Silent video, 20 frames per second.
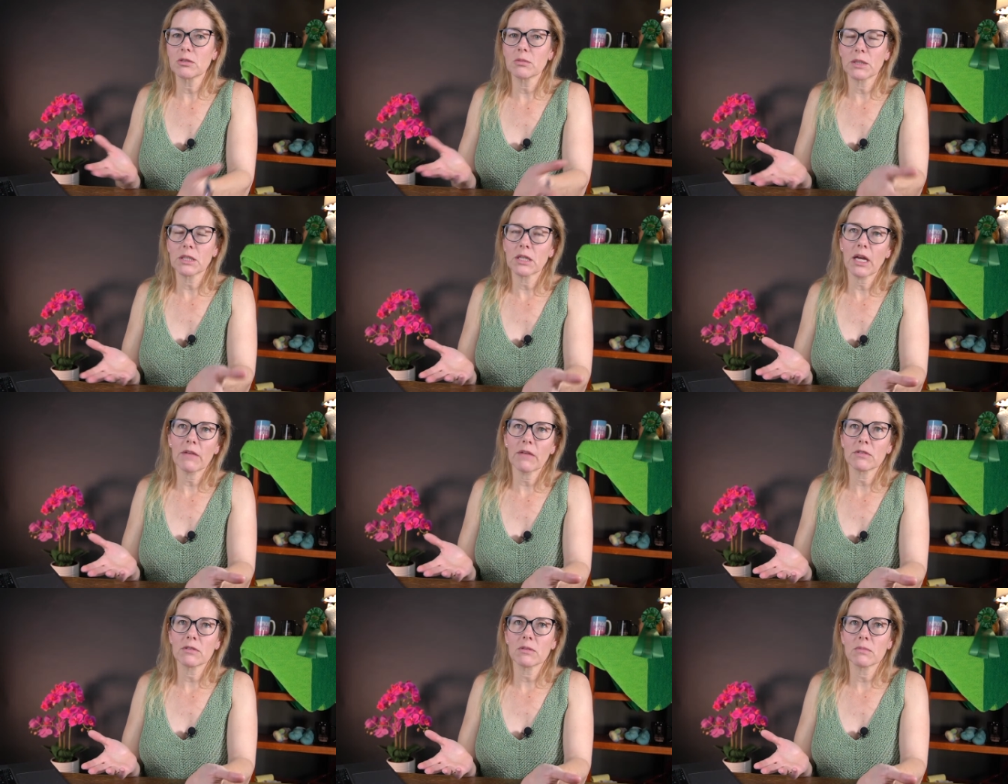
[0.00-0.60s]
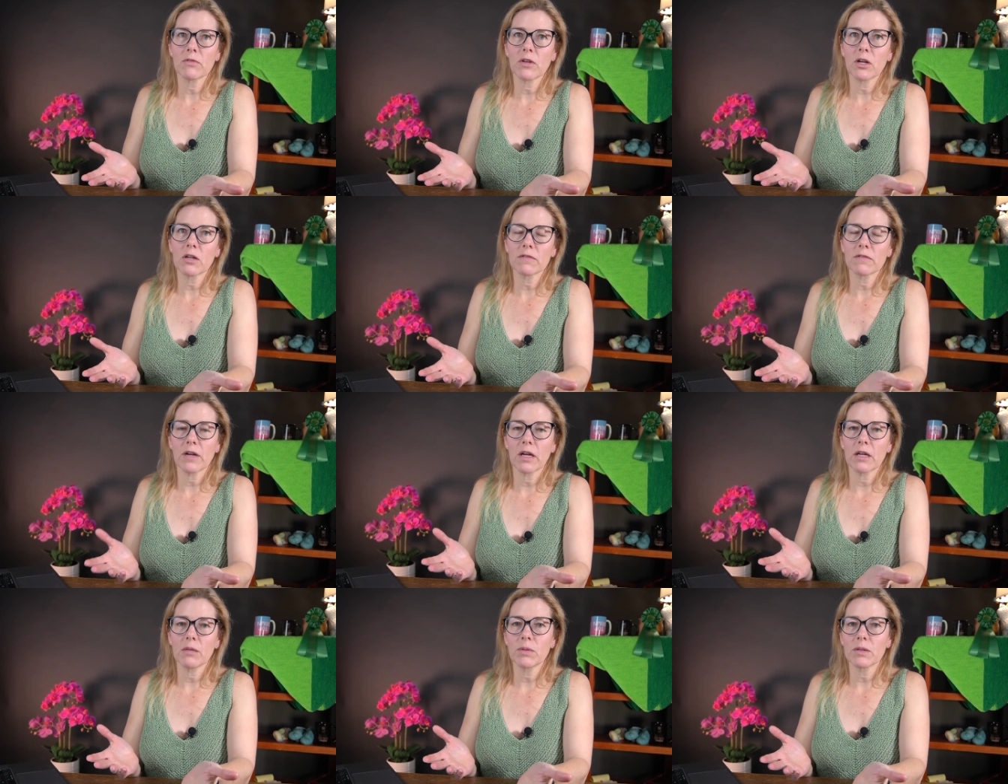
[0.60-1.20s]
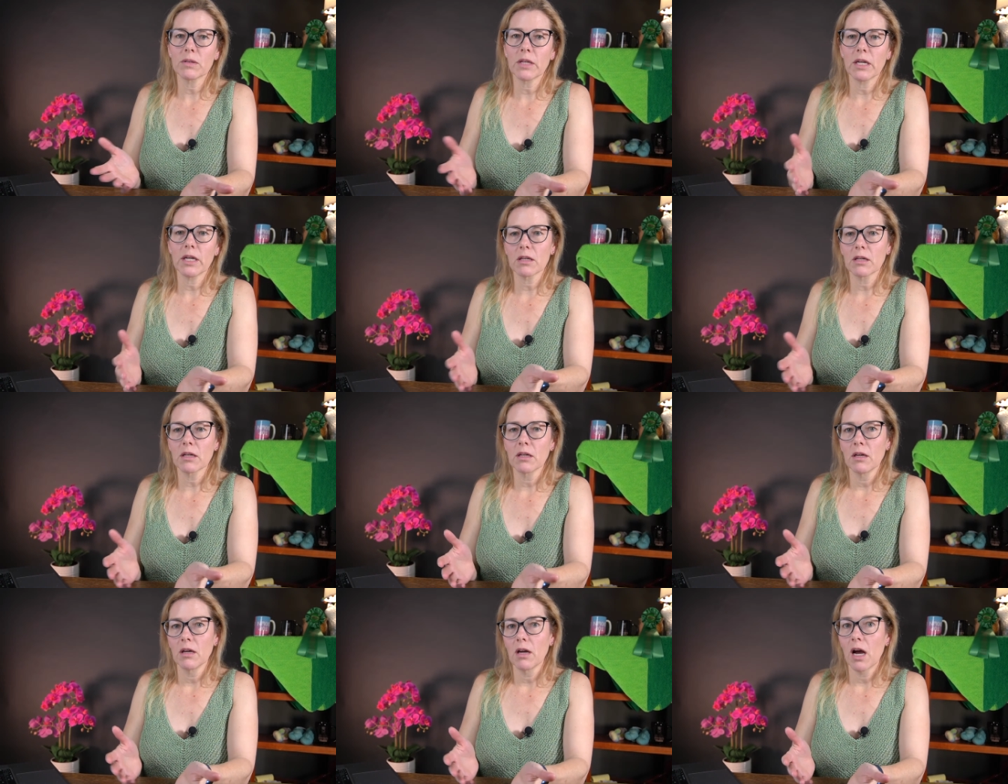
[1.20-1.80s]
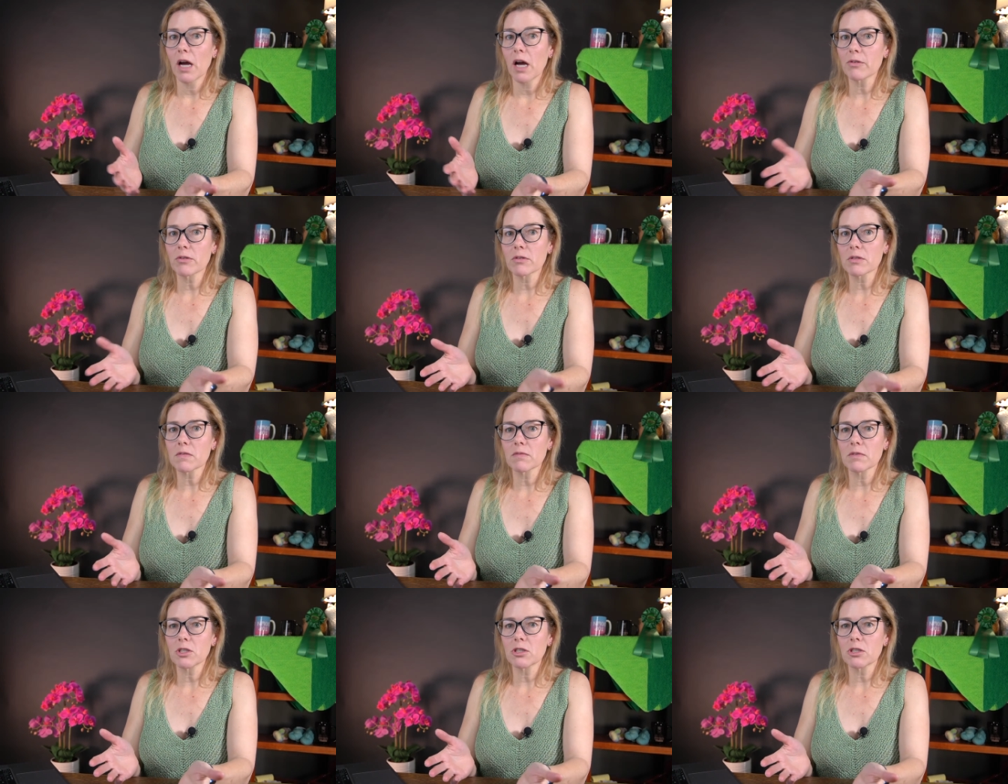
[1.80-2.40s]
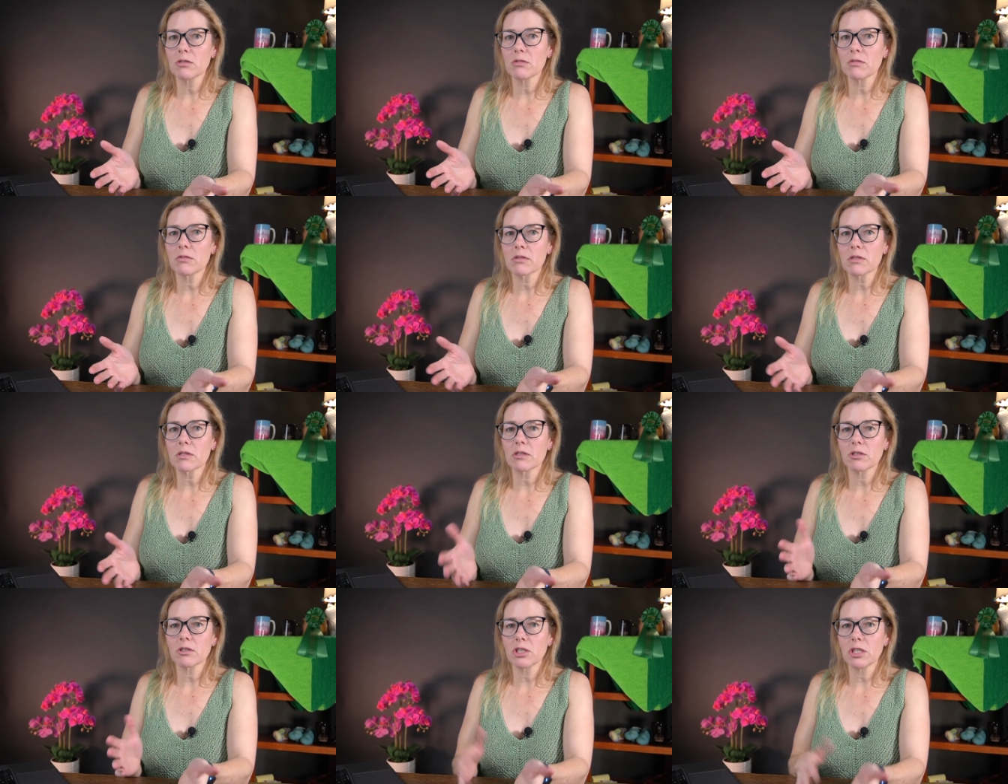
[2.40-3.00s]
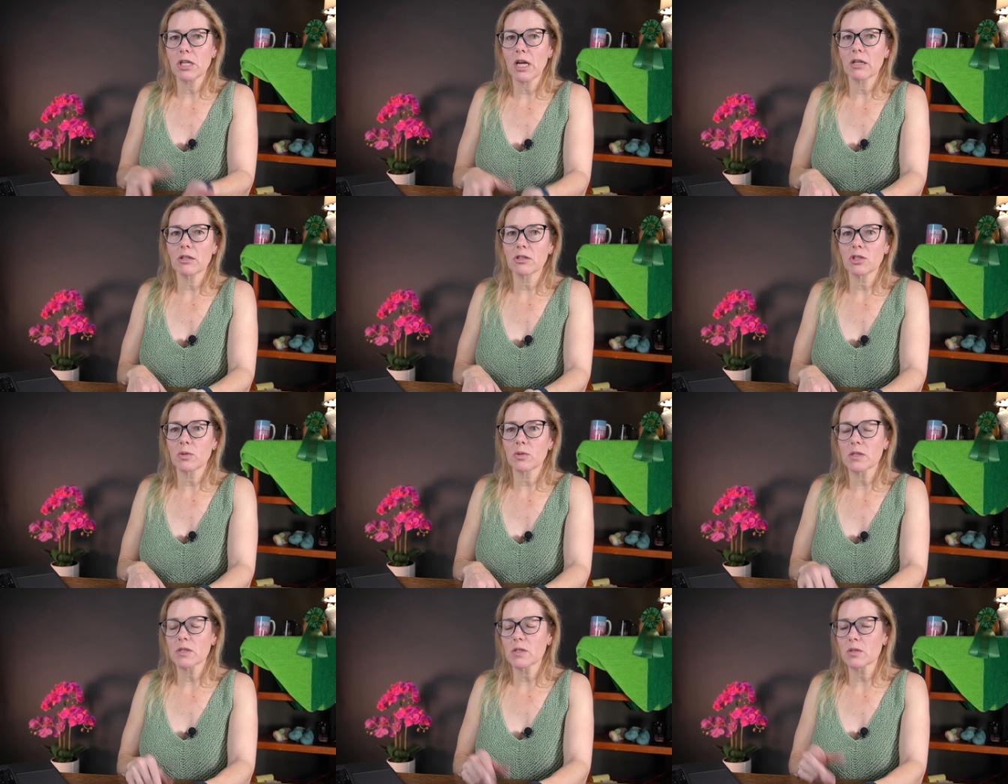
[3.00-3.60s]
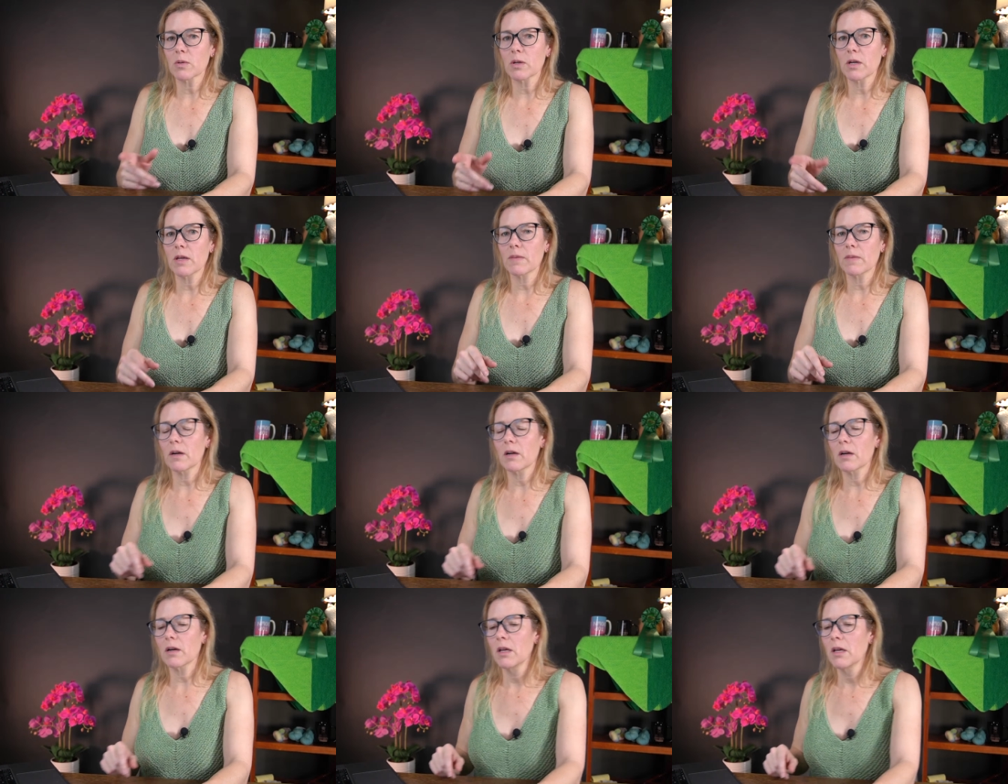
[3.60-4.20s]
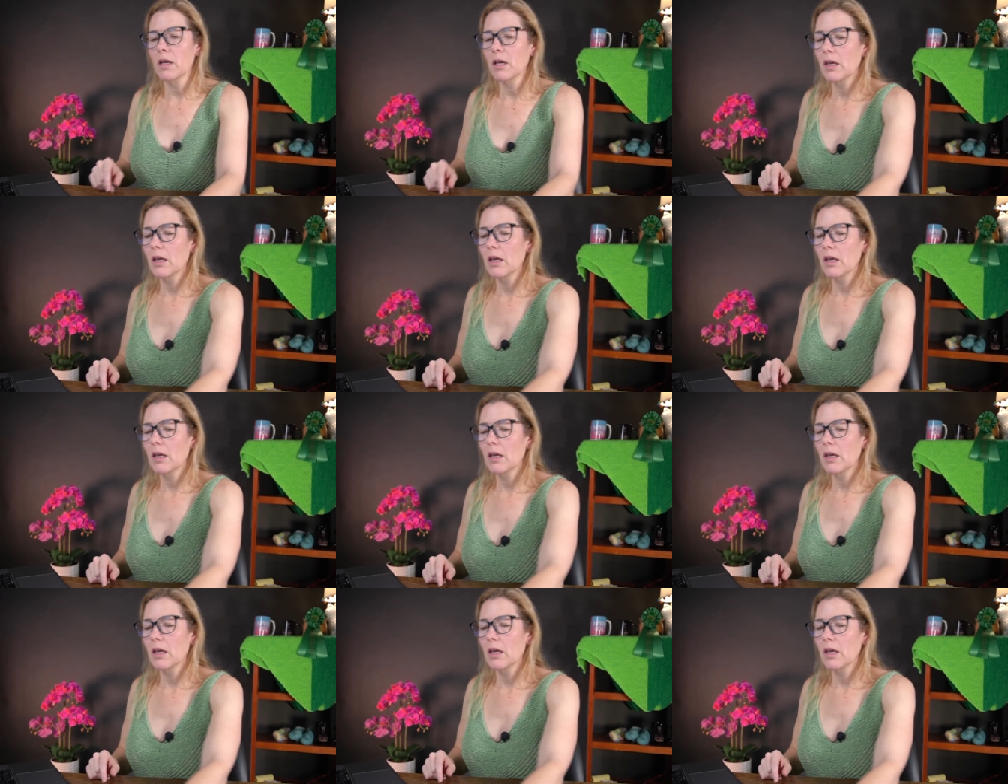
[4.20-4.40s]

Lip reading: I mean, I haven't verified, but like hundreds of issues, she had a short story in there.